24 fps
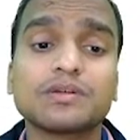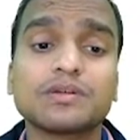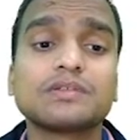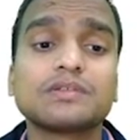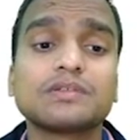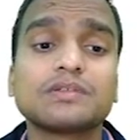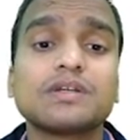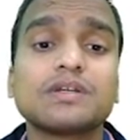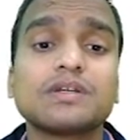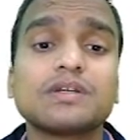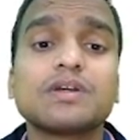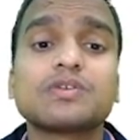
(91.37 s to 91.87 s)

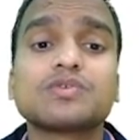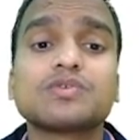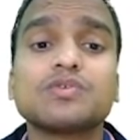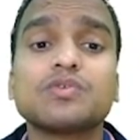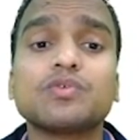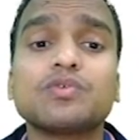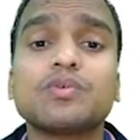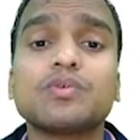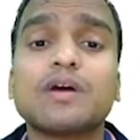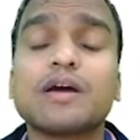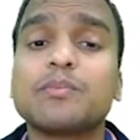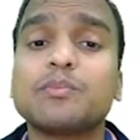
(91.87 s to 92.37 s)

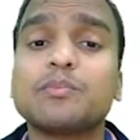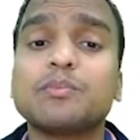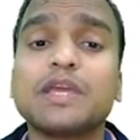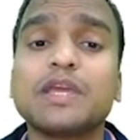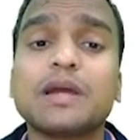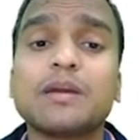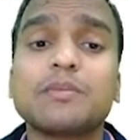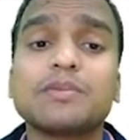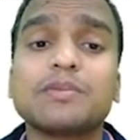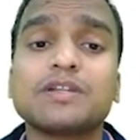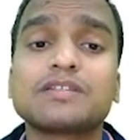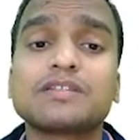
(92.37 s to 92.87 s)
So we
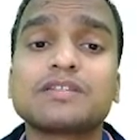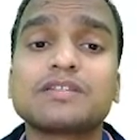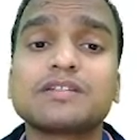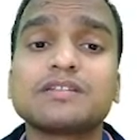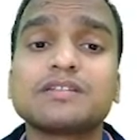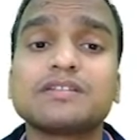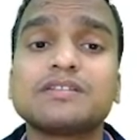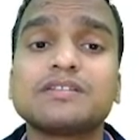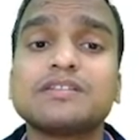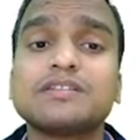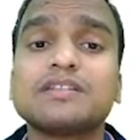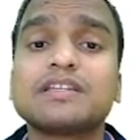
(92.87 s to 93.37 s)
have
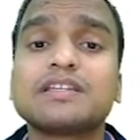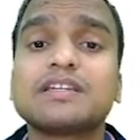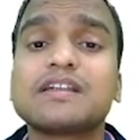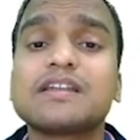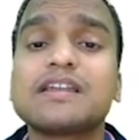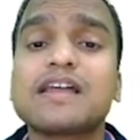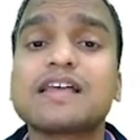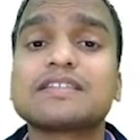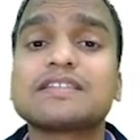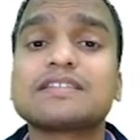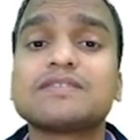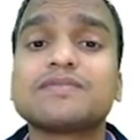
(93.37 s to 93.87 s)
discussed the
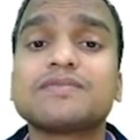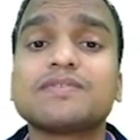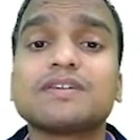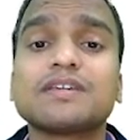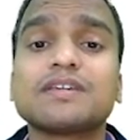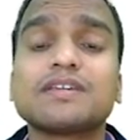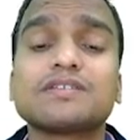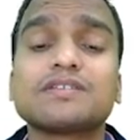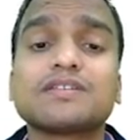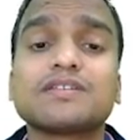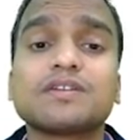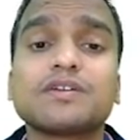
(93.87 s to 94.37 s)

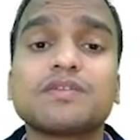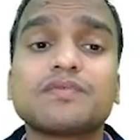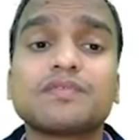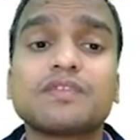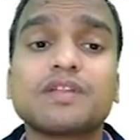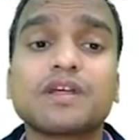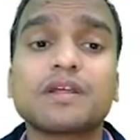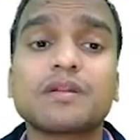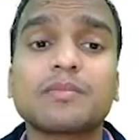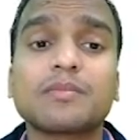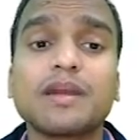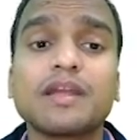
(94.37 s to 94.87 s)
classification of
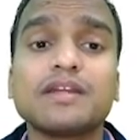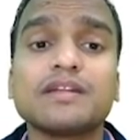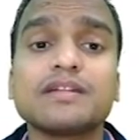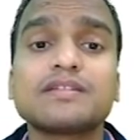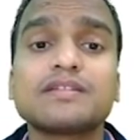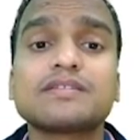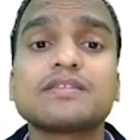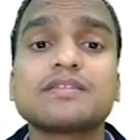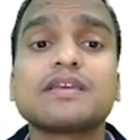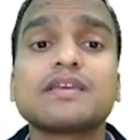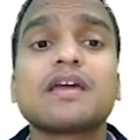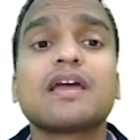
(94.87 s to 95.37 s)

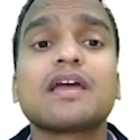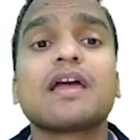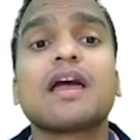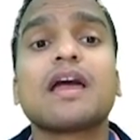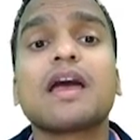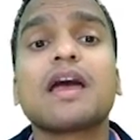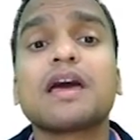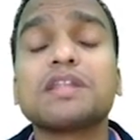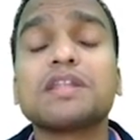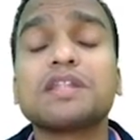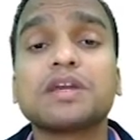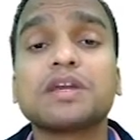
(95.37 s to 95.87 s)
termites,
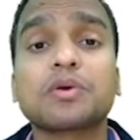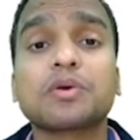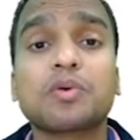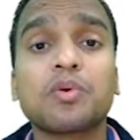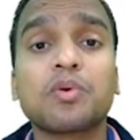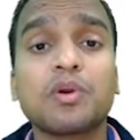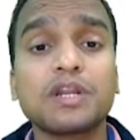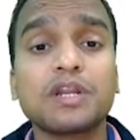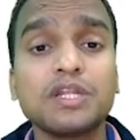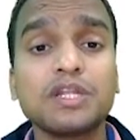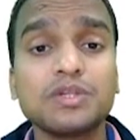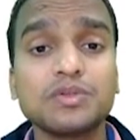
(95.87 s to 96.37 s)
and
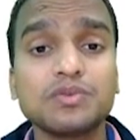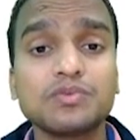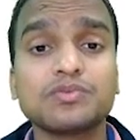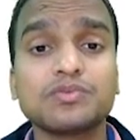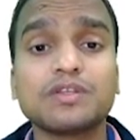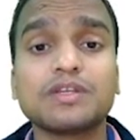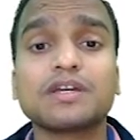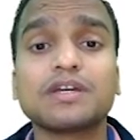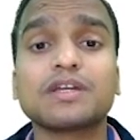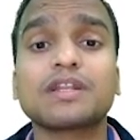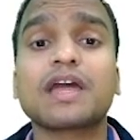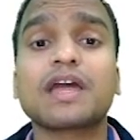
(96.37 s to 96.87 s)
according to
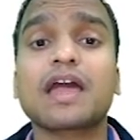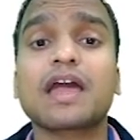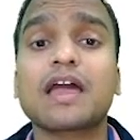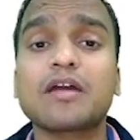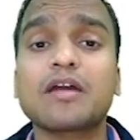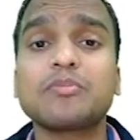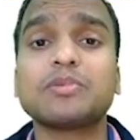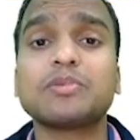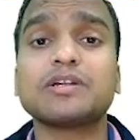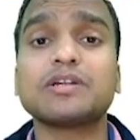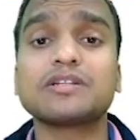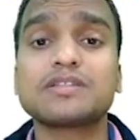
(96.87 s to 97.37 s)
their
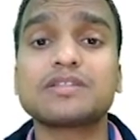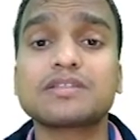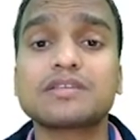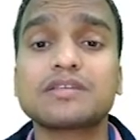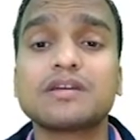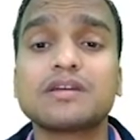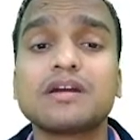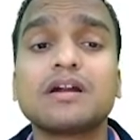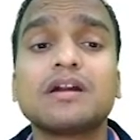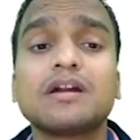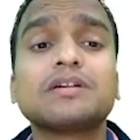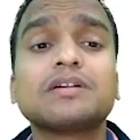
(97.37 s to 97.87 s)
habits,
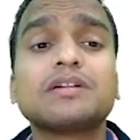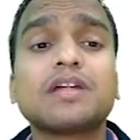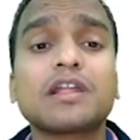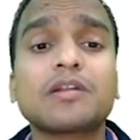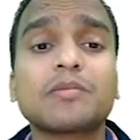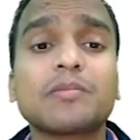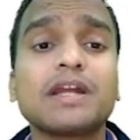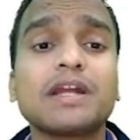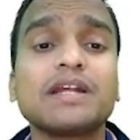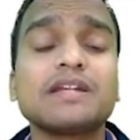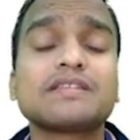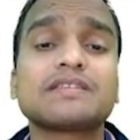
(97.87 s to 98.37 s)

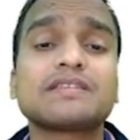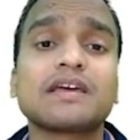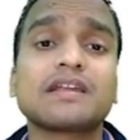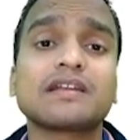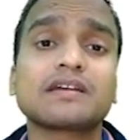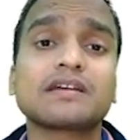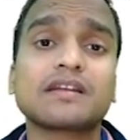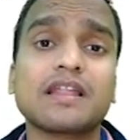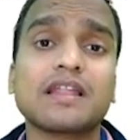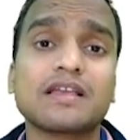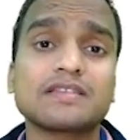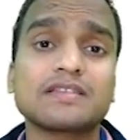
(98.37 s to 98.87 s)
termites
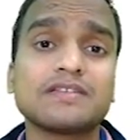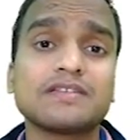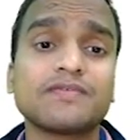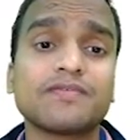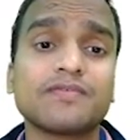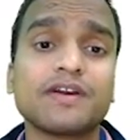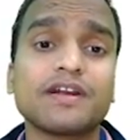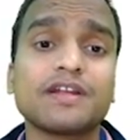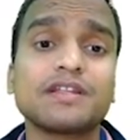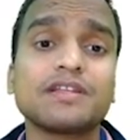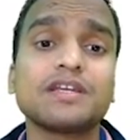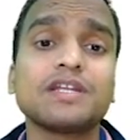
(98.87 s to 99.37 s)
are
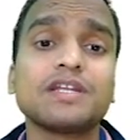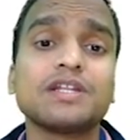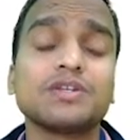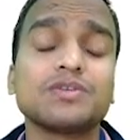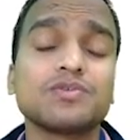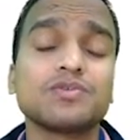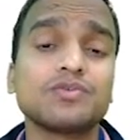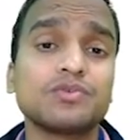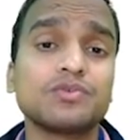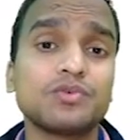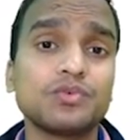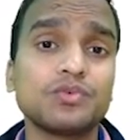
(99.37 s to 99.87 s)
classified
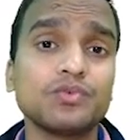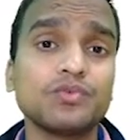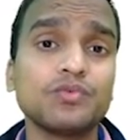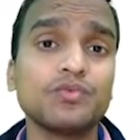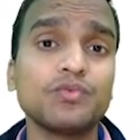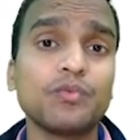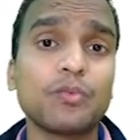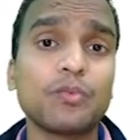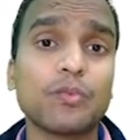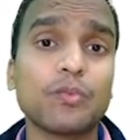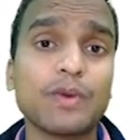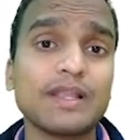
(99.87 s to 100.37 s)
into
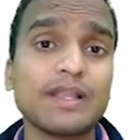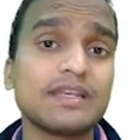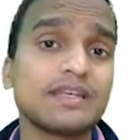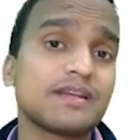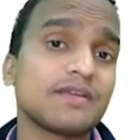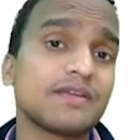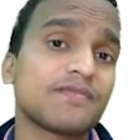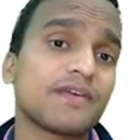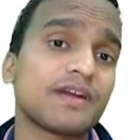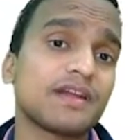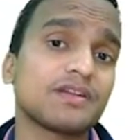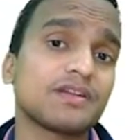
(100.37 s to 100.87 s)
two
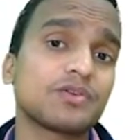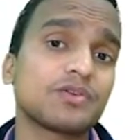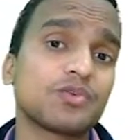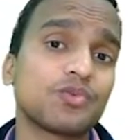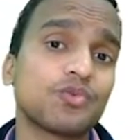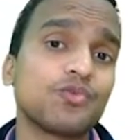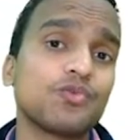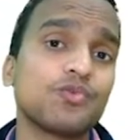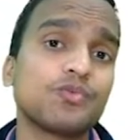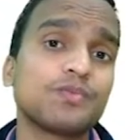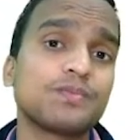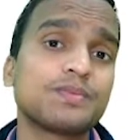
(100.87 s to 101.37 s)
well-defined
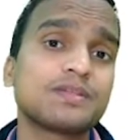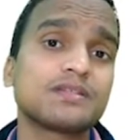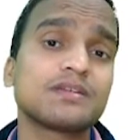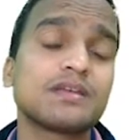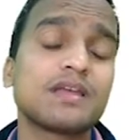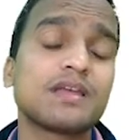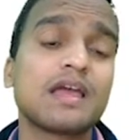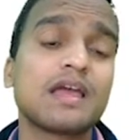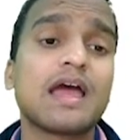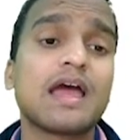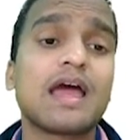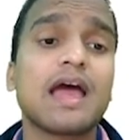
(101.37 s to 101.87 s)
groups,
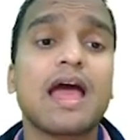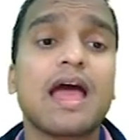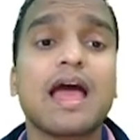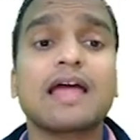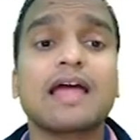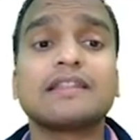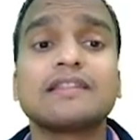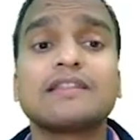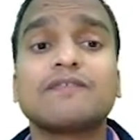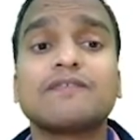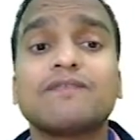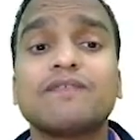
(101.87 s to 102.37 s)

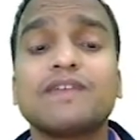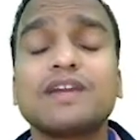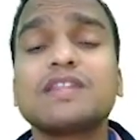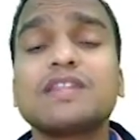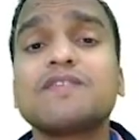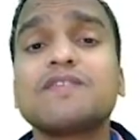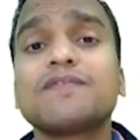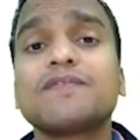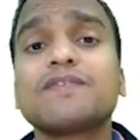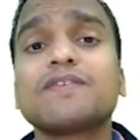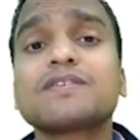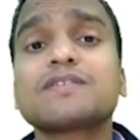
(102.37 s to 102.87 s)
and the
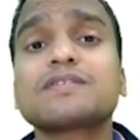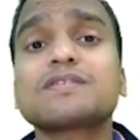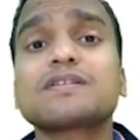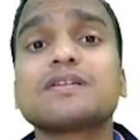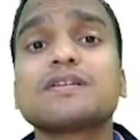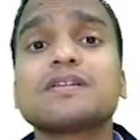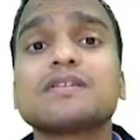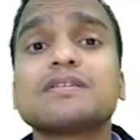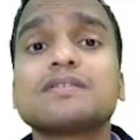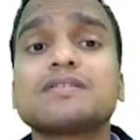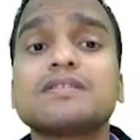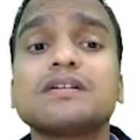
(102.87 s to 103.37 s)
very first
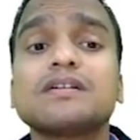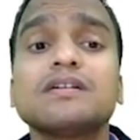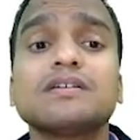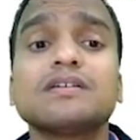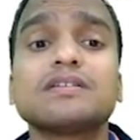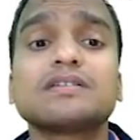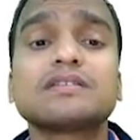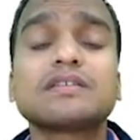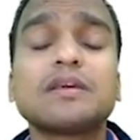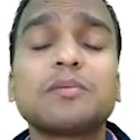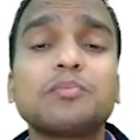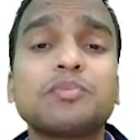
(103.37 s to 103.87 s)
is the
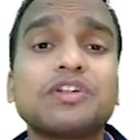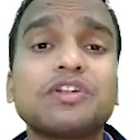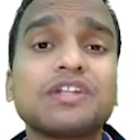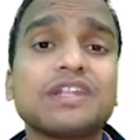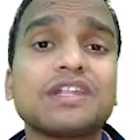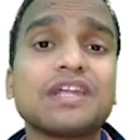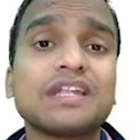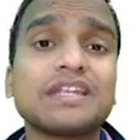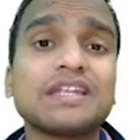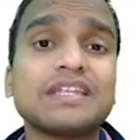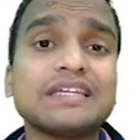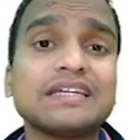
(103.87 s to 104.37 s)

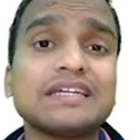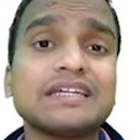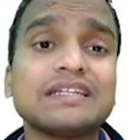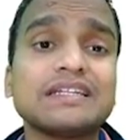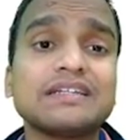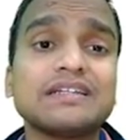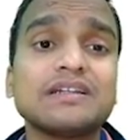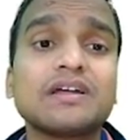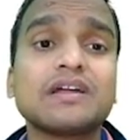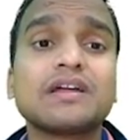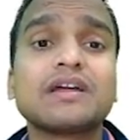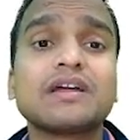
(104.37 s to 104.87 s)

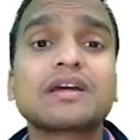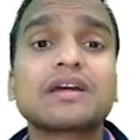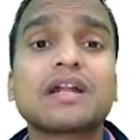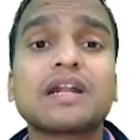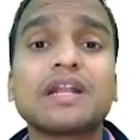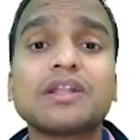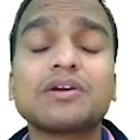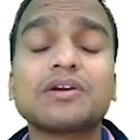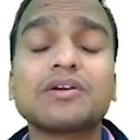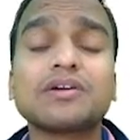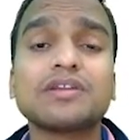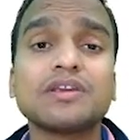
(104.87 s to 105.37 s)
subterranean
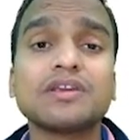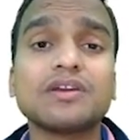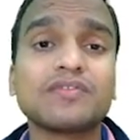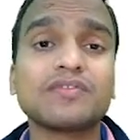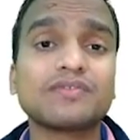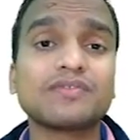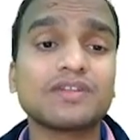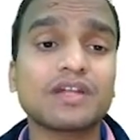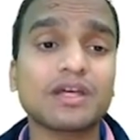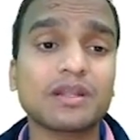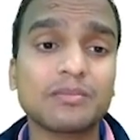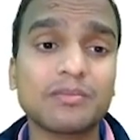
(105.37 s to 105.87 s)
category
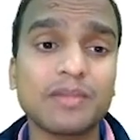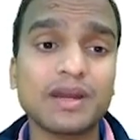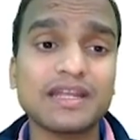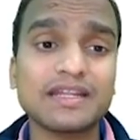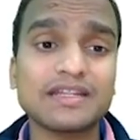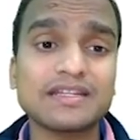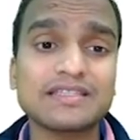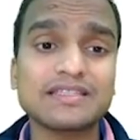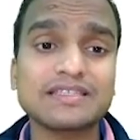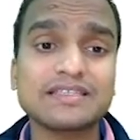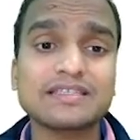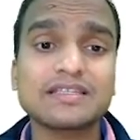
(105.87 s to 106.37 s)
of
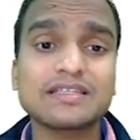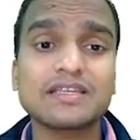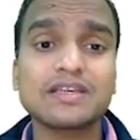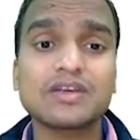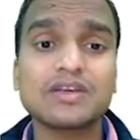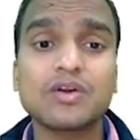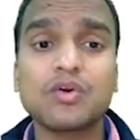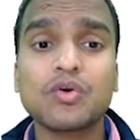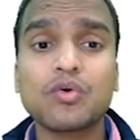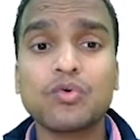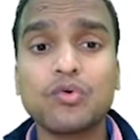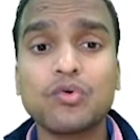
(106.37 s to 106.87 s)
termites
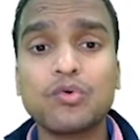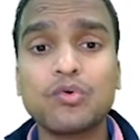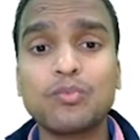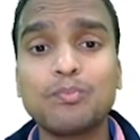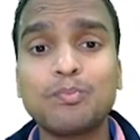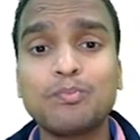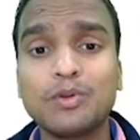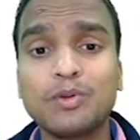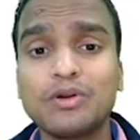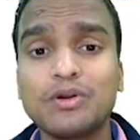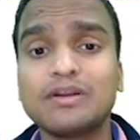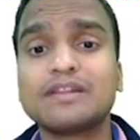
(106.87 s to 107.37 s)

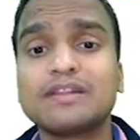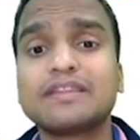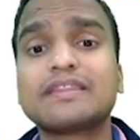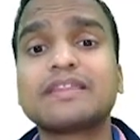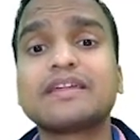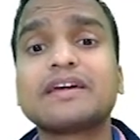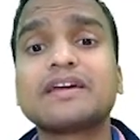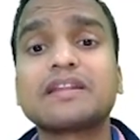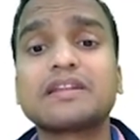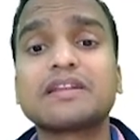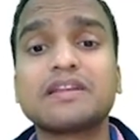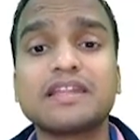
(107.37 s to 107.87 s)
who build
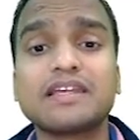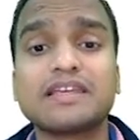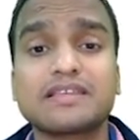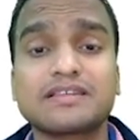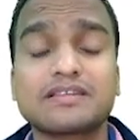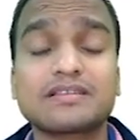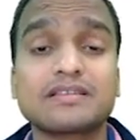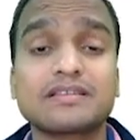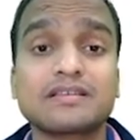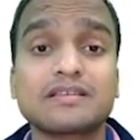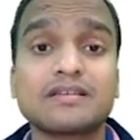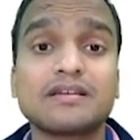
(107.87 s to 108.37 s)
their
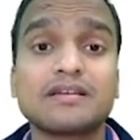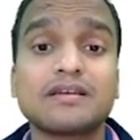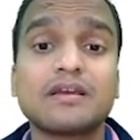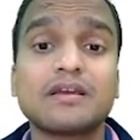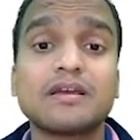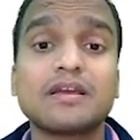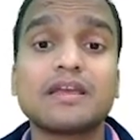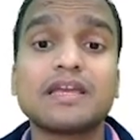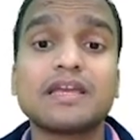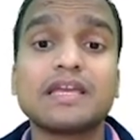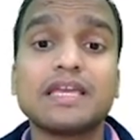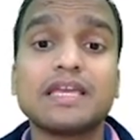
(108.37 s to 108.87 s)
nests
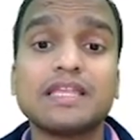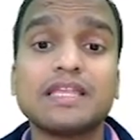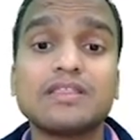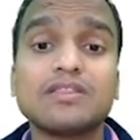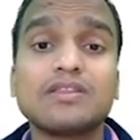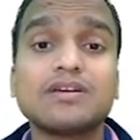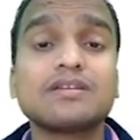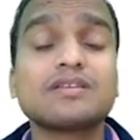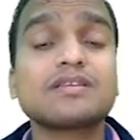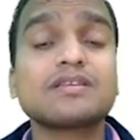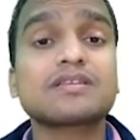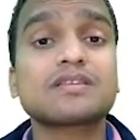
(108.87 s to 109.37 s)
in
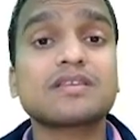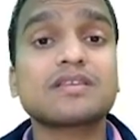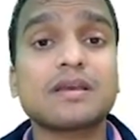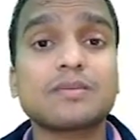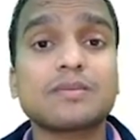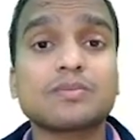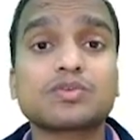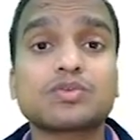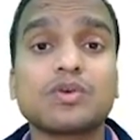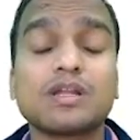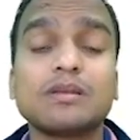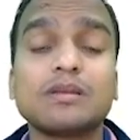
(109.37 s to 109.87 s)
the
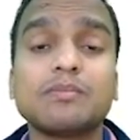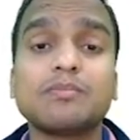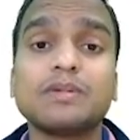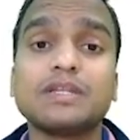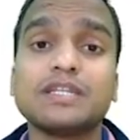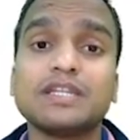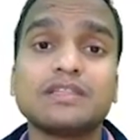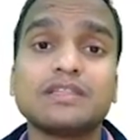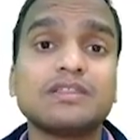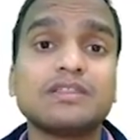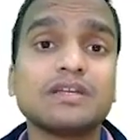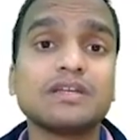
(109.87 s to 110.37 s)
subsoil
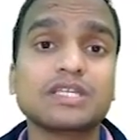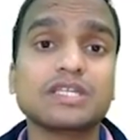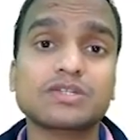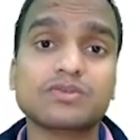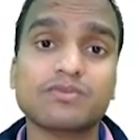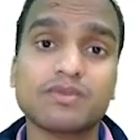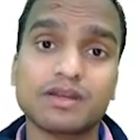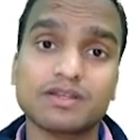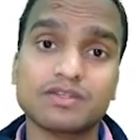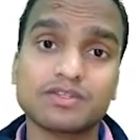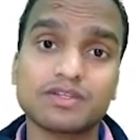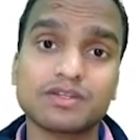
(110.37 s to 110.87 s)
beneath the
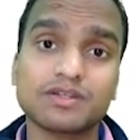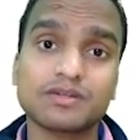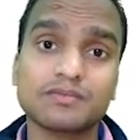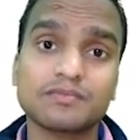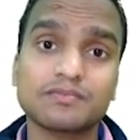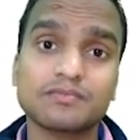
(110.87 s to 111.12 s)
structure.